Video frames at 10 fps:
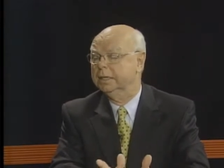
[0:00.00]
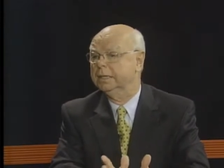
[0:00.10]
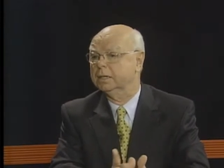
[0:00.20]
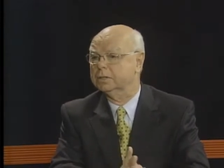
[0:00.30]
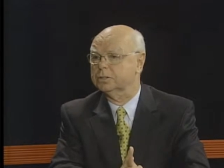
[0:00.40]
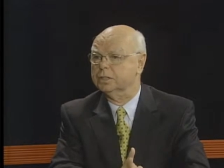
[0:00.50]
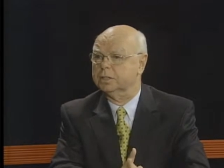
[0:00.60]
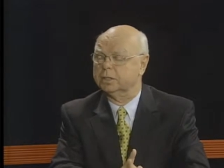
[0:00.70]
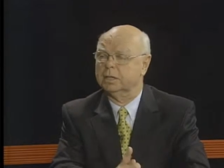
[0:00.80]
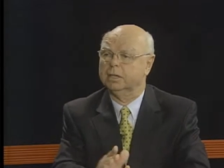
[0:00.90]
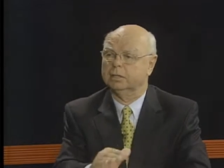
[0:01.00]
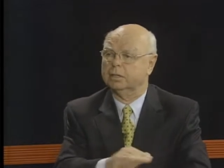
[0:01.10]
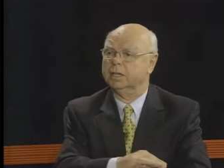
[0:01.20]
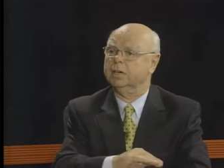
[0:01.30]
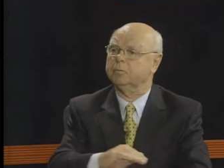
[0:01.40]
and they're going to see.
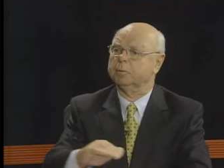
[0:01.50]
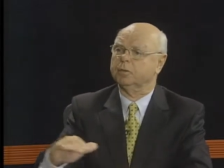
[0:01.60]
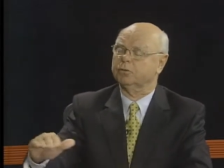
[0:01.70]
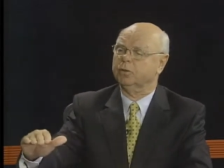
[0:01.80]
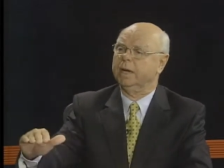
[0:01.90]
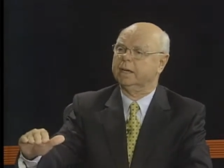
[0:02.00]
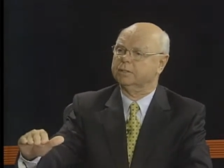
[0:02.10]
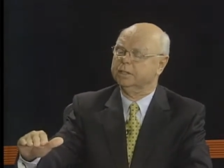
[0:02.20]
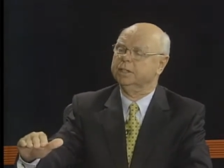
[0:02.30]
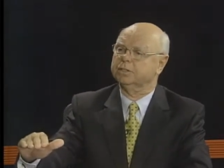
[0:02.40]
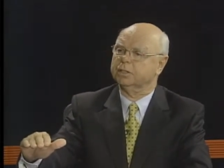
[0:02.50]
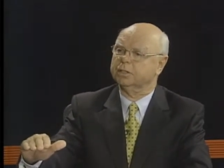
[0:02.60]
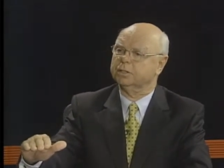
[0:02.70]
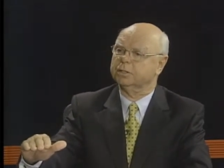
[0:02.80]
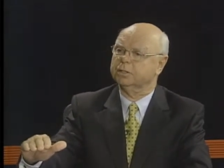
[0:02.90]
The government tracks
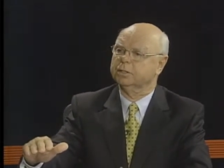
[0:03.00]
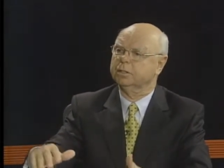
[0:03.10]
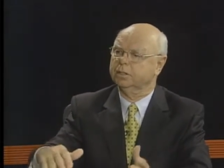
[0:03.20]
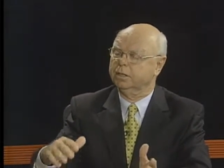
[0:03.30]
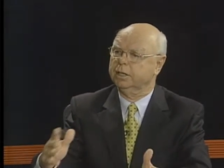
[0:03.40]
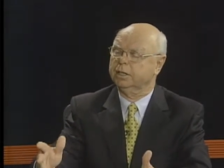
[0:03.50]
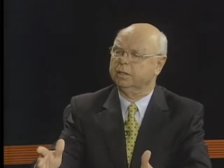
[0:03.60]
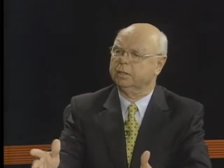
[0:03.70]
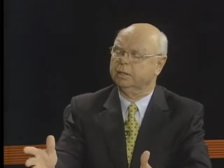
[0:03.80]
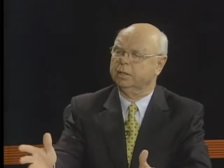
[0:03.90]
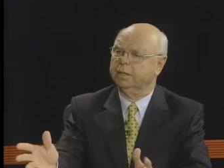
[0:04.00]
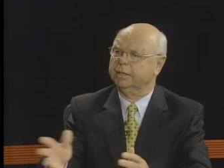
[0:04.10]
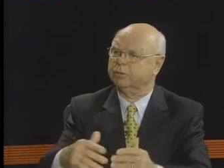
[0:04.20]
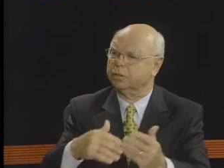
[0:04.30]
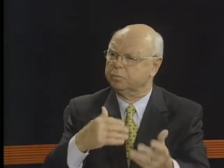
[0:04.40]
incidents and
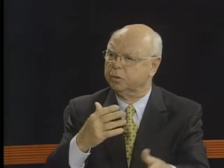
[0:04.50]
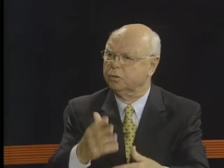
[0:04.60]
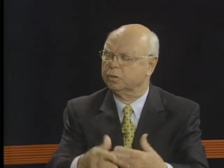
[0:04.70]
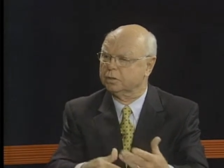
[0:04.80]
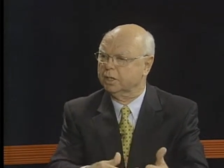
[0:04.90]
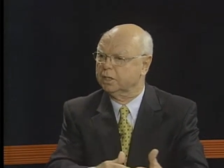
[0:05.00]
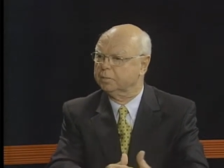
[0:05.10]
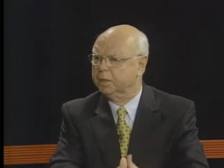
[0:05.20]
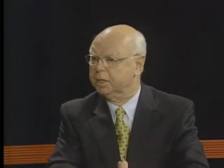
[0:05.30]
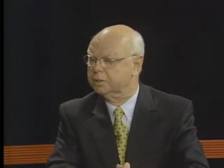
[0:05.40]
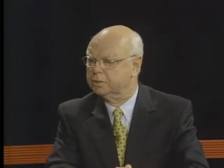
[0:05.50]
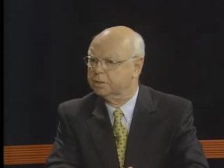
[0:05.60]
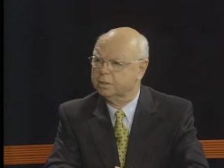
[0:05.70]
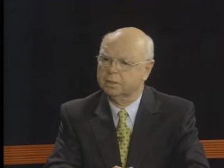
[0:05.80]
has a computer database,